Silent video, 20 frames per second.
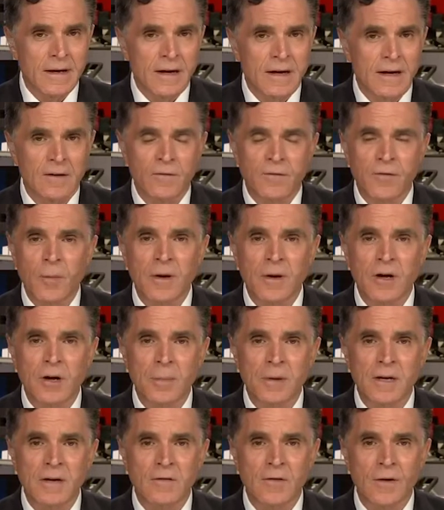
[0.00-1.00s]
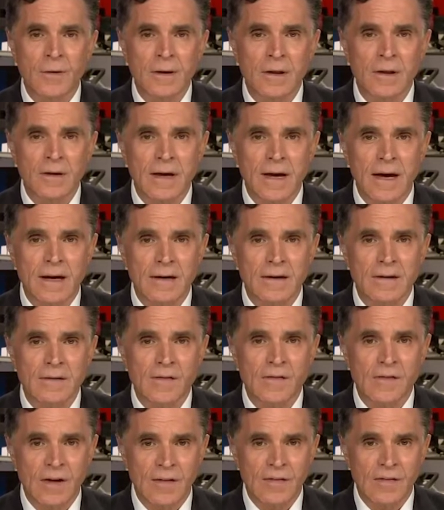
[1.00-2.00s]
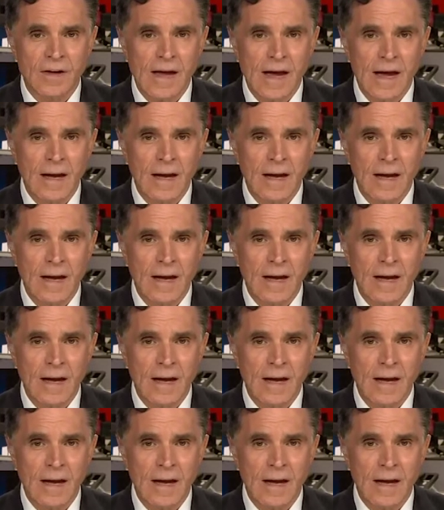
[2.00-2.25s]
into former gubernatorial candidate Stacey